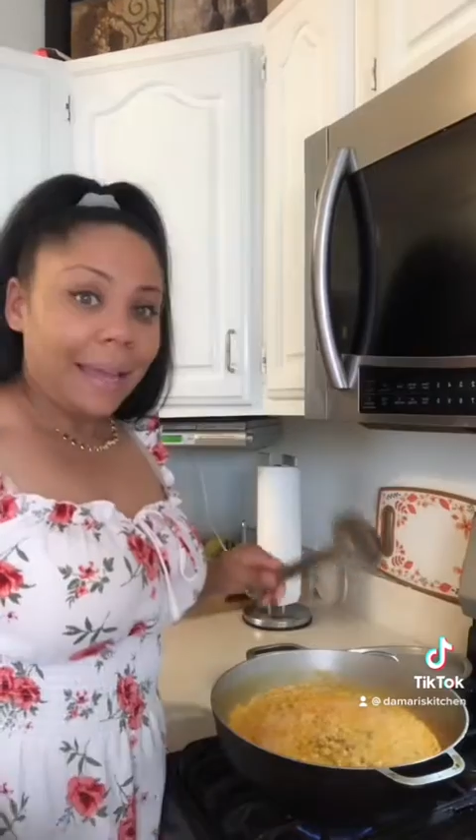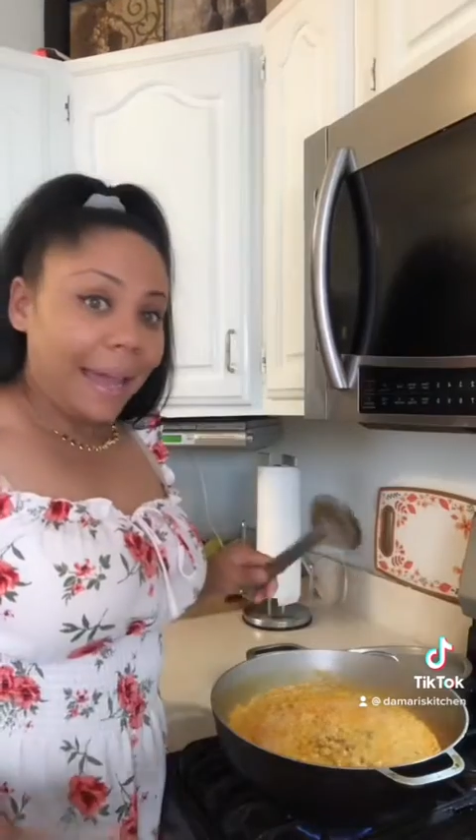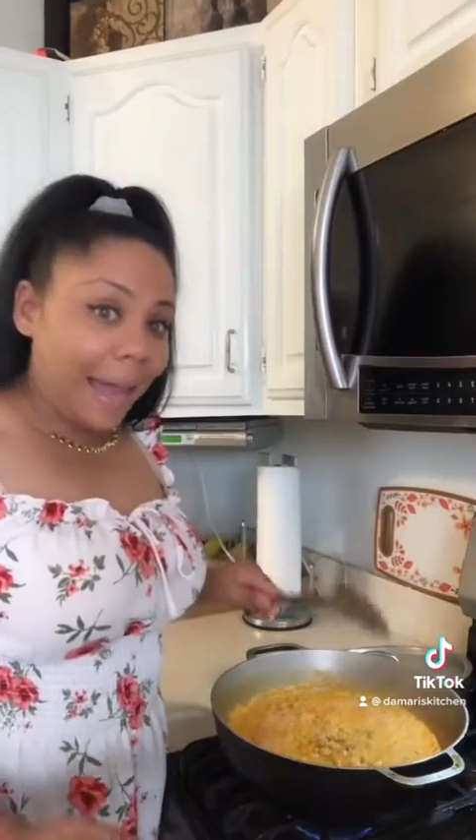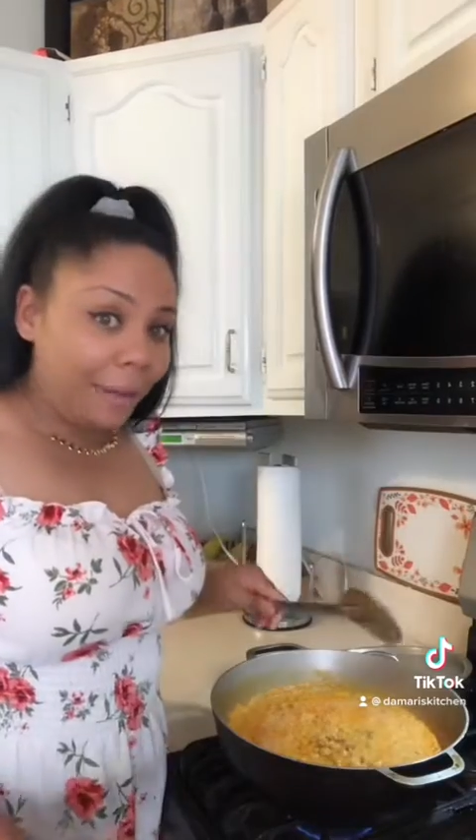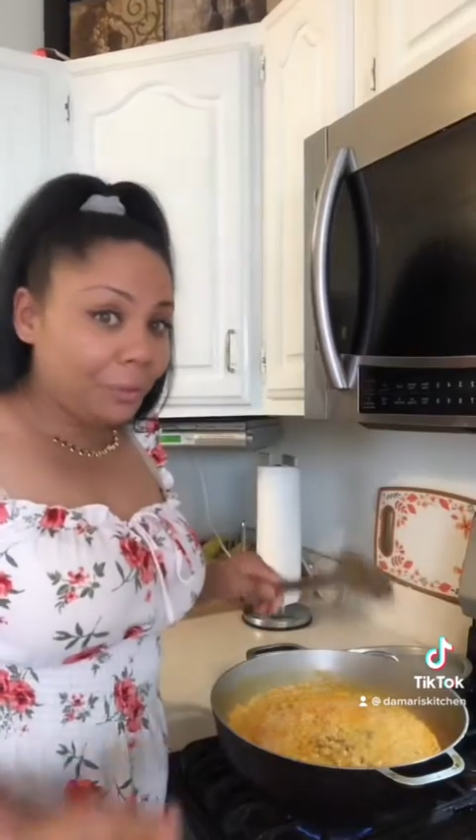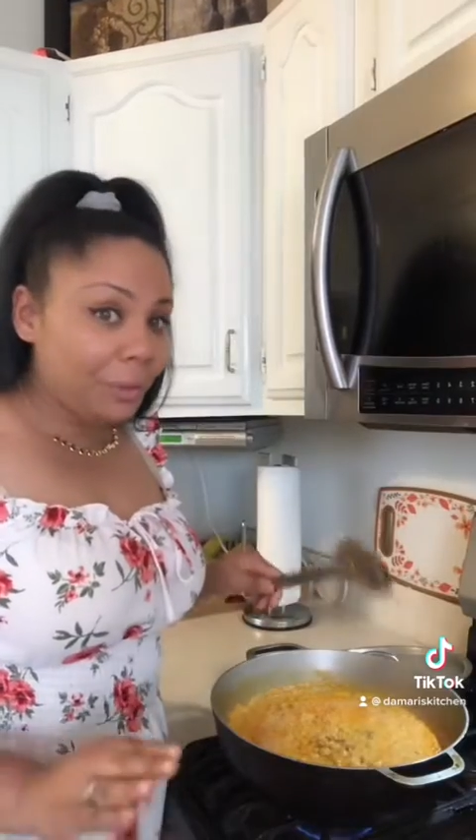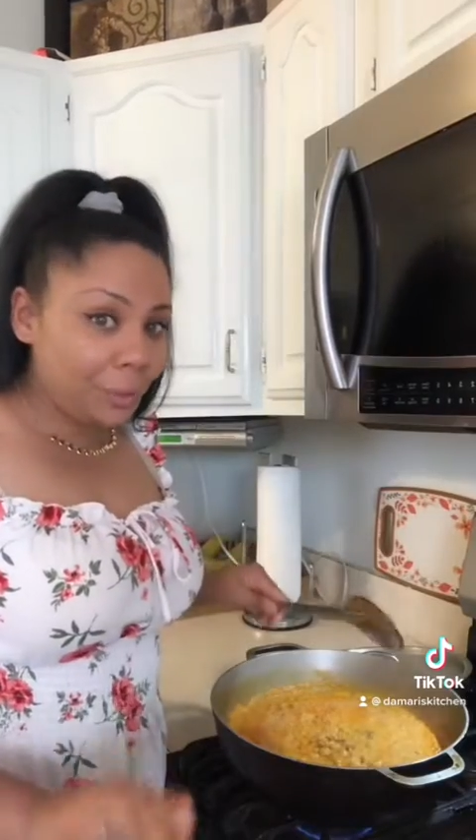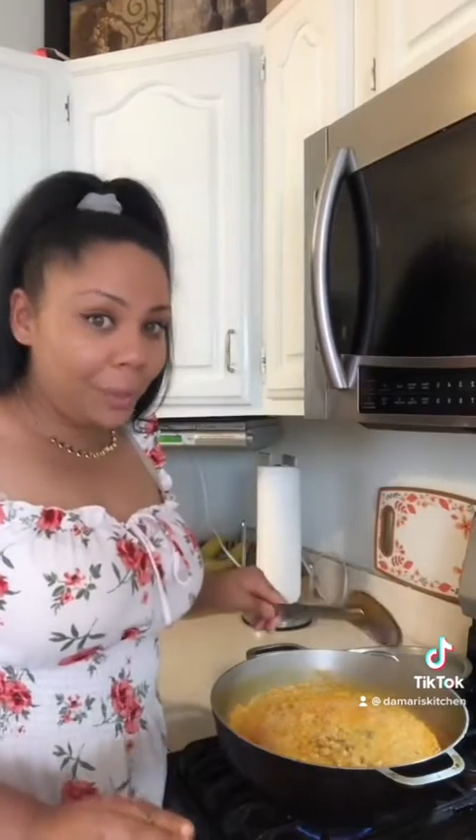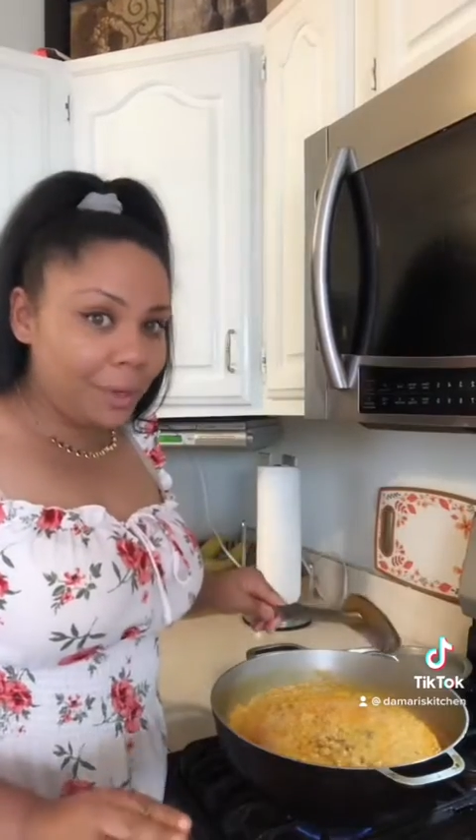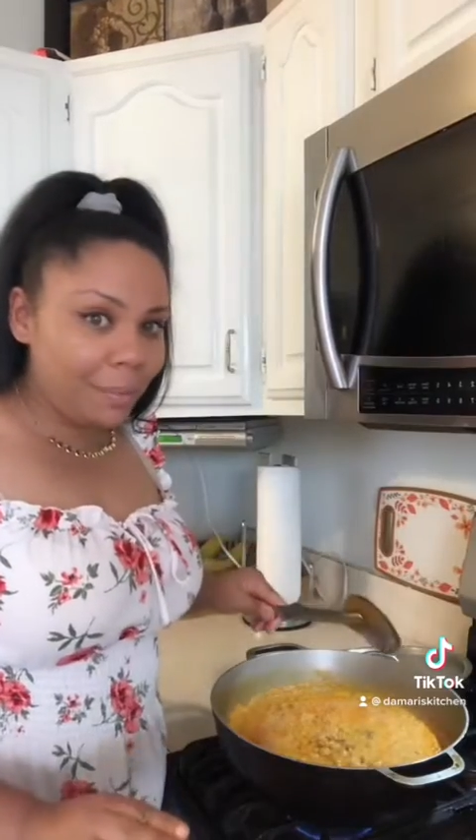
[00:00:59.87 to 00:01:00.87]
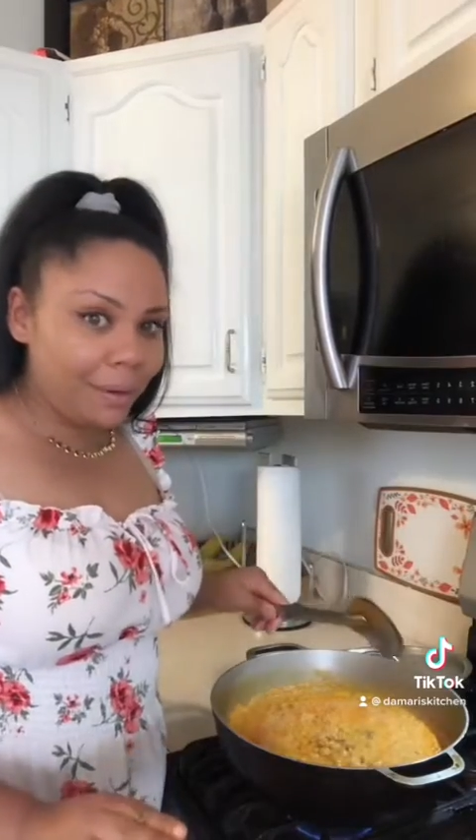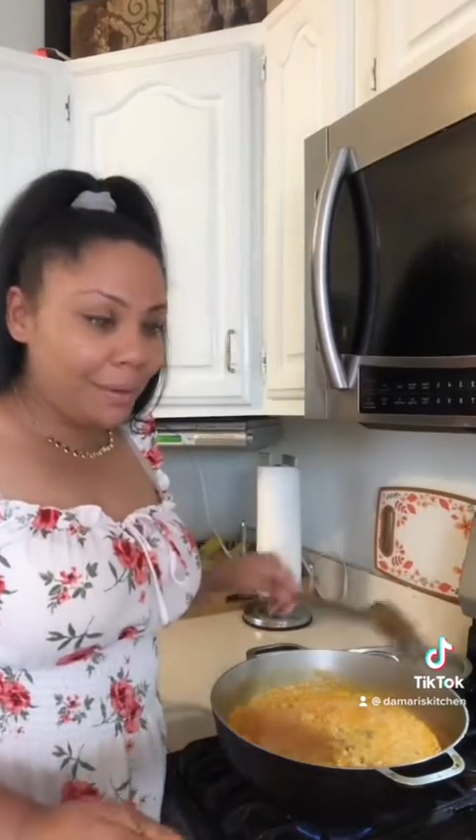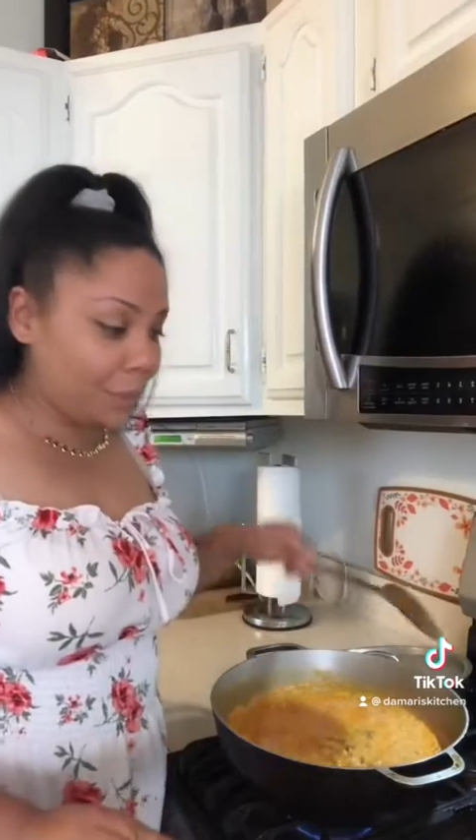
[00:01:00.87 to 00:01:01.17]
After 20 minutes, we're